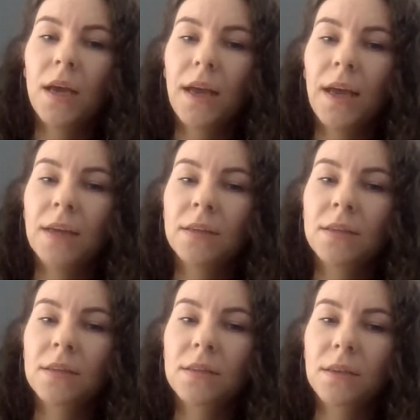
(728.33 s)
and
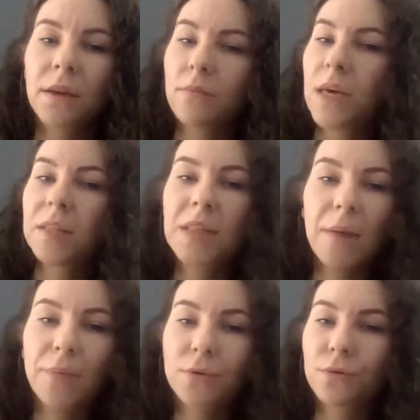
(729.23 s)
it's
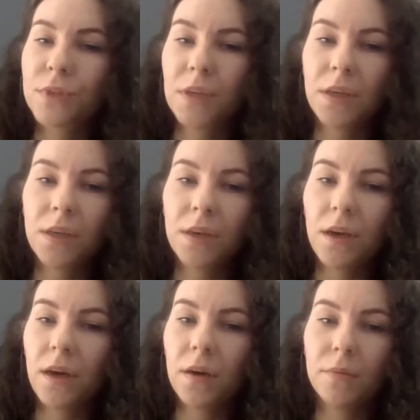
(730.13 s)
up to the
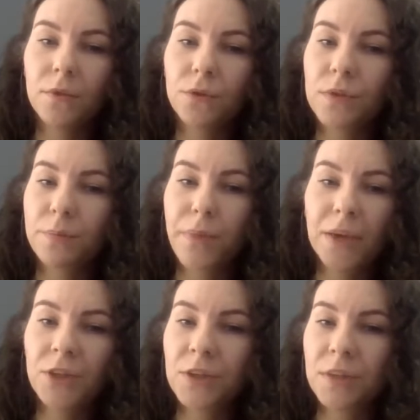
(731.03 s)

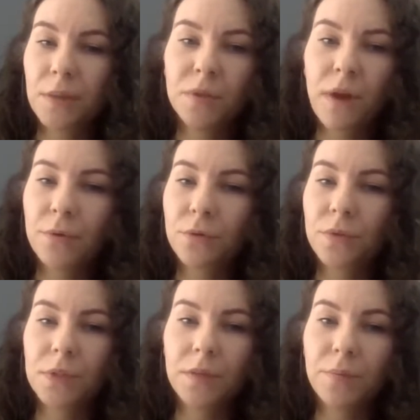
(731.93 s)
patients, so up to
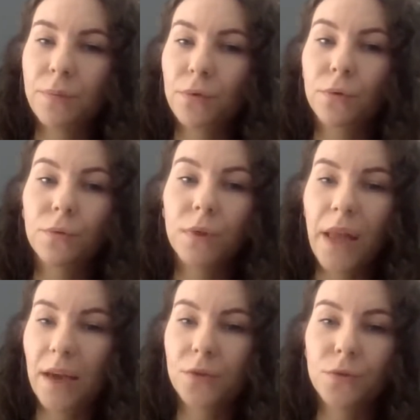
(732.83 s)
the people who would
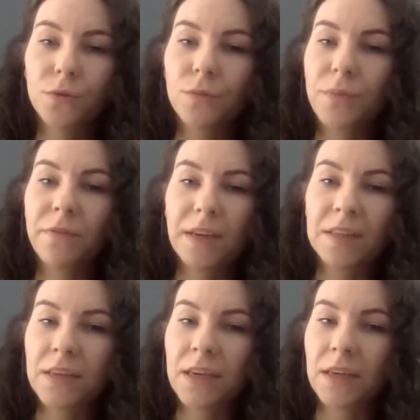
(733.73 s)
like to be
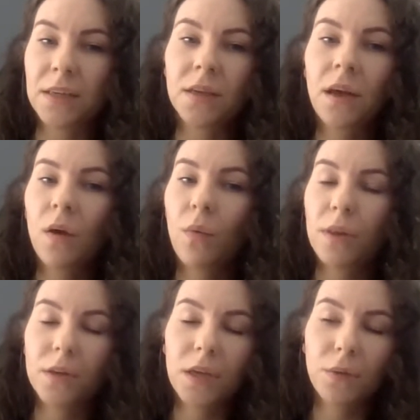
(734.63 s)
vaccinated,
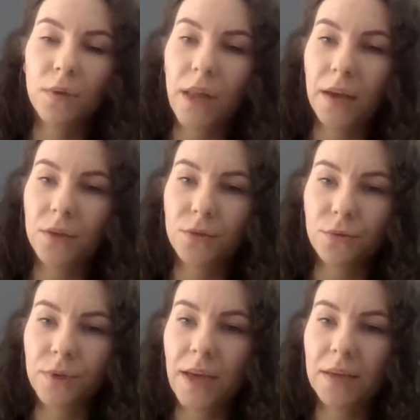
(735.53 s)
whether they would like
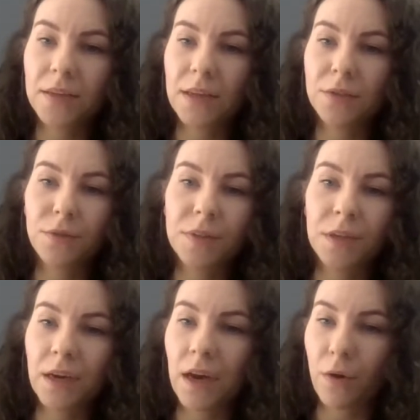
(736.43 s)
to get
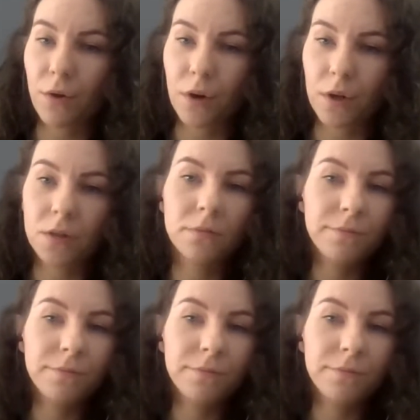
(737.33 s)
AstraZeneca or not